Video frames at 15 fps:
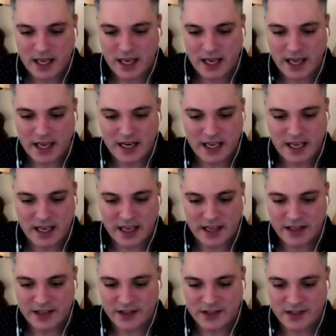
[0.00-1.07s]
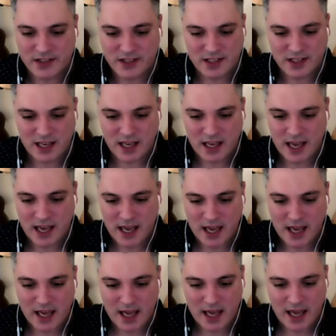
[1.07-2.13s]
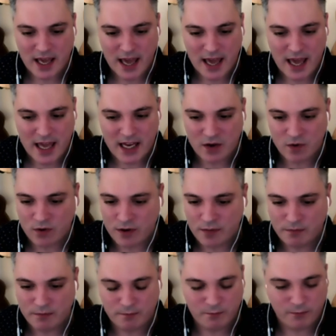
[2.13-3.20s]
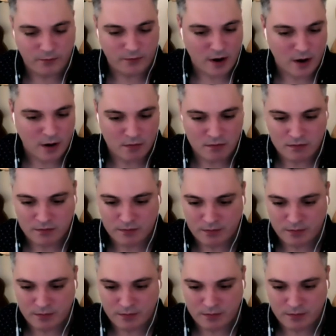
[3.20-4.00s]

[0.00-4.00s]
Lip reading: is anyone from